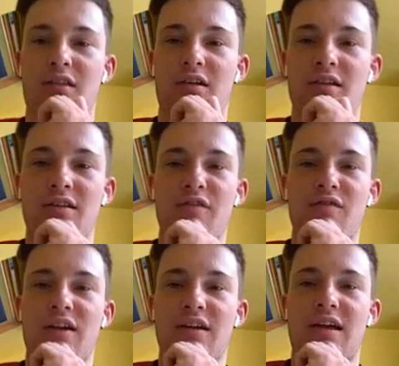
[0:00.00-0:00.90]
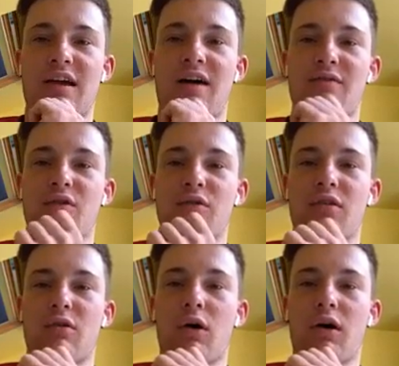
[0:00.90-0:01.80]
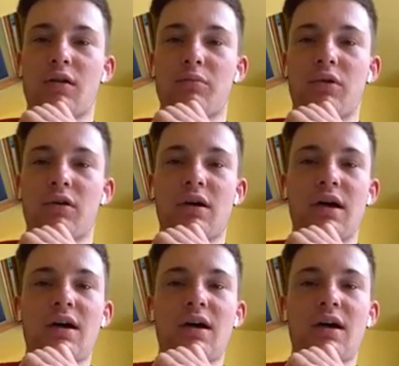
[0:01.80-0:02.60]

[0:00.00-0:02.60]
because I feel like they have a good squad, but